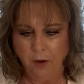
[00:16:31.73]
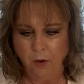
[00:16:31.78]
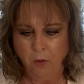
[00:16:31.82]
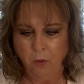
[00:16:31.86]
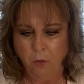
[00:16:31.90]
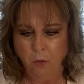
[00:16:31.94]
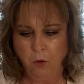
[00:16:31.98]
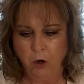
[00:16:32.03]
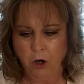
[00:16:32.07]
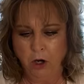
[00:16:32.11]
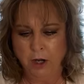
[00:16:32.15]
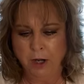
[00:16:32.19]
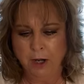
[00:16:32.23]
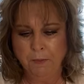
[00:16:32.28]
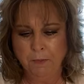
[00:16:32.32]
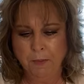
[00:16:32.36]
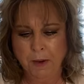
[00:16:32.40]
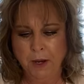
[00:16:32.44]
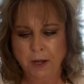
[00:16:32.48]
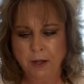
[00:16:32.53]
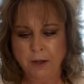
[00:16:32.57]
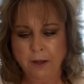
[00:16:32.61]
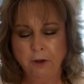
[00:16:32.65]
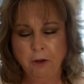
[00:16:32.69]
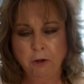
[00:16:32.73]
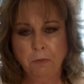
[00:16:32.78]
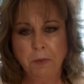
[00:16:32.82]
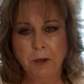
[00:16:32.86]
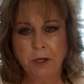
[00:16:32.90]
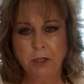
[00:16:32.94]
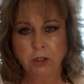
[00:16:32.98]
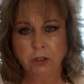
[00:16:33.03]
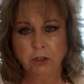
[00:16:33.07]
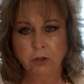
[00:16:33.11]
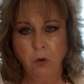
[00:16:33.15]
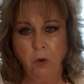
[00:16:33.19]
we're going to be a little bit
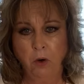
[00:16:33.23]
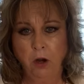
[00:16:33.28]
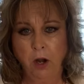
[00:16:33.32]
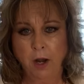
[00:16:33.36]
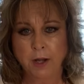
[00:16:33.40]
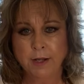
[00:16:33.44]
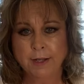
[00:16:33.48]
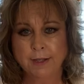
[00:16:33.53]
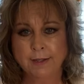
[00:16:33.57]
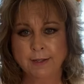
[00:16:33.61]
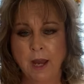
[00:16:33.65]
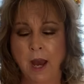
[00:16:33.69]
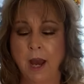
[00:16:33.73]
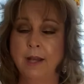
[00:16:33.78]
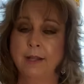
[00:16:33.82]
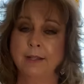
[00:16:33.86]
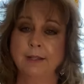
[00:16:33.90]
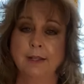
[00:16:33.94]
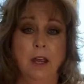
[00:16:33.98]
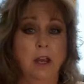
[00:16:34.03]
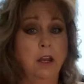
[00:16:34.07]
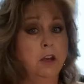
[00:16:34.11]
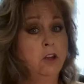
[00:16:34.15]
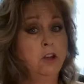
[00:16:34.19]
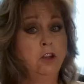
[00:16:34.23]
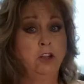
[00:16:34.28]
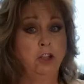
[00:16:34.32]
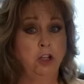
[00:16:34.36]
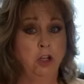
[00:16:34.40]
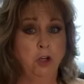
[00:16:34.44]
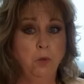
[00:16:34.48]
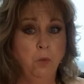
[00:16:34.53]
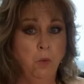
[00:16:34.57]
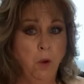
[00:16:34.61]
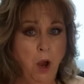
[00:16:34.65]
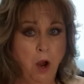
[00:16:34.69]
short on the sides. You
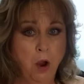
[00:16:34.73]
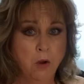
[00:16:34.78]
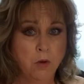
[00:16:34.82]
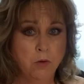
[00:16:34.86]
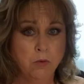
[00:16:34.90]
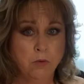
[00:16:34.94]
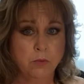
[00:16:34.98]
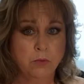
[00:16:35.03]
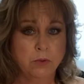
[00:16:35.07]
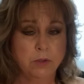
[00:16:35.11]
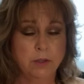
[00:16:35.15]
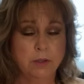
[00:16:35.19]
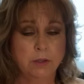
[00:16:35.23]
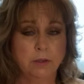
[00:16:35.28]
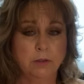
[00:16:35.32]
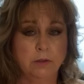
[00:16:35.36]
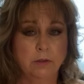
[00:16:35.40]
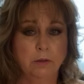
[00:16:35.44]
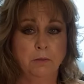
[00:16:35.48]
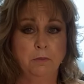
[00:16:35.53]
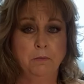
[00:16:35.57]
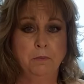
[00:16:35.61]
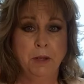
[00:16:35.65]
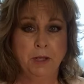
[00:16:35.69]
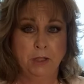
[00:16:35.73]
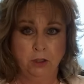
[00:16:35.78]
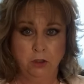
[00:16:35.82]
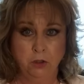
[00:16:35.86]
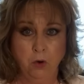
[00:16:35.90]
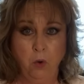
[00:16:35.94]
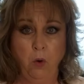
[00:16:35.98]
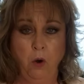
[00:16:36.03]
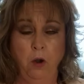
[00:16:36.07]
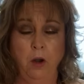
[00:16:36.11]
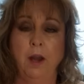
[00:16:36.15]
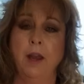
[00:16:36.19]
won't be
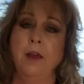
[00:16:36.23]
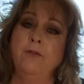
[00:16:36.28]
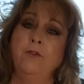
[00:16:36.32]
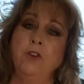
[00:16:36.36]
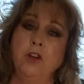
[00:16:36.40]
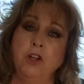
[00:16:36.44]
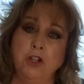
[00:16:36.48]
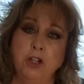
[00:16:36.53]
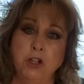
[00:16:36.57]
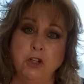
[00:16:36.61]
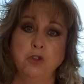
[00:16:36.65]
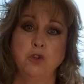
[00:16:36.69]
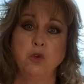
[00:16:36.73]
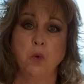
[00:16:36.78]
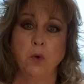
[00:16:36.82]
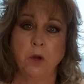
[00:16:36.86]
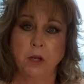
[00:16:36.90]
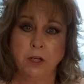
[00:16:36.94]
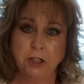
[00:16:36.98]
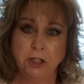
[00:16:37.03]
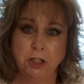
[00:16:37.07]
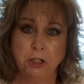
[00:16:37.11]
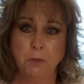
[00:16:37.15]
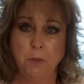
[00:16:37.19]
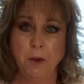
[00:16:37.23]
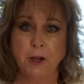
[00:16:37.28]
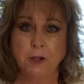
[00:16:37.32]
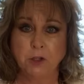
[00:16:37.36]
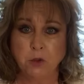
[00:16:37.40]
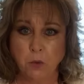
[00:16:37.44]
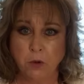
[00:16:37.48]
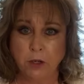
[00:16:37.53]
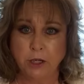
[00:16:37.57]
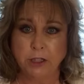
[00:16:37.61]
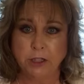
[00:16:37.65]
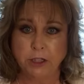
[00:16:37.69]
short if you do 22 by
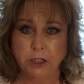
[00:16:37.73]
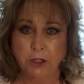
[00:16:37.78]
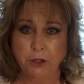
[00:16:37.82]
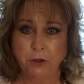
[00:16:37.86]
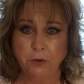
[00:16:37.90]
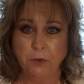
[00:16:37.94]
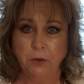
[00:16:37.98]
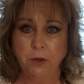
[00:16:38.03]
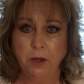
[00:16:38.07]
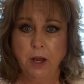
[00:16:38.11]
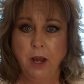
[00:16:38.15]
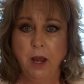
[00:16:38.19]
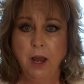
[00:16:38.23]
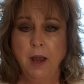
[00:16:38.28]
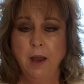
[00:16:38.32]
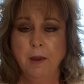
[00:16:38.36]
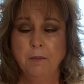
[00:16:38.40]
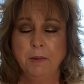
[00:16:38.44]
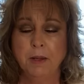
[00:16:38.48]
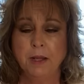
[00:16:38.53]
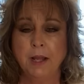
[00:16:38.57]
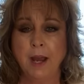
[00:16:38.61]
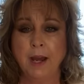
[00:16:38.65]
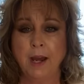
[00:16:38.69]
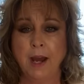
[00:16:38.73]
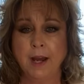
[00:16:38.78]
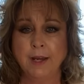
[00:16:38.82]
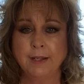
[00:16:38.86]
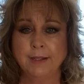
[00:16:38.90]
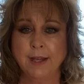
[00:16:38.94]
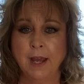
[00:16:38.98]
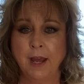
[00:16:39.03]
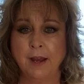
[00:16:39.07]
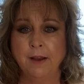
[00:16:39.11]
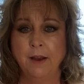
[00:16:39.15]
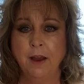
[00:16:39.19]
22. But like I
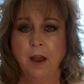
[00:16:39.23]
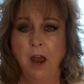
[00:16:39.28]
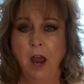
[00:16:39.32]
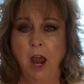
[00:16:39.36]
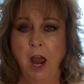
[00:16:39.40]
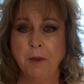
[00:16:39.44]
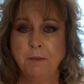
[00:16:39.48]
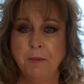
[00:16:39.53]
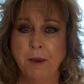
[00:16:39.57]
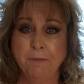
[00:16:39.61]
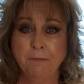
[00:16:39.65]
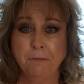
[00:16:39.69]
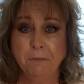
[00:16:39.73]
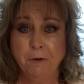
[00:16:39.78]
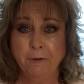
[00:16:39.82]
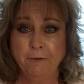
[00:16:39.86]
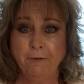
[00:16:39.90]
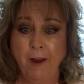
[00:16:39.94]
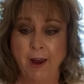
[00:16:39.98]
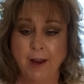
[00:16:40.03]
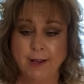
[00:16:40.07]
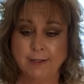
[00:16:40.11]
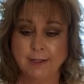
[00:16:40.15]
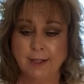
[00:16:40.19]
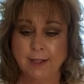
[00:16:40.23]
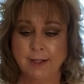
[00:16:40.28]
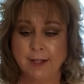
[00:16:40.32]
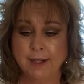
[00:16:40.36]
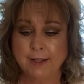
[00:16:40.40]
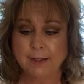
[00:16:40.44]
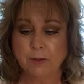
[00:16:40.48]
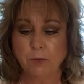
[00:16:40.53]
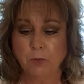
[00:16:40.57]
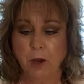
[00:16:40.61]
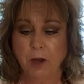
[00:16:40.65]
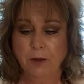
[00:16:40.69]
said, I'm improvising
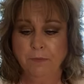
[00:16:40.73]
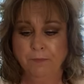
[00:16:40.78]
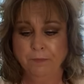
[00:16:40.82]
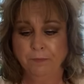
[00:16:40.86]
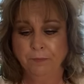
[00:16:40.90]
this one.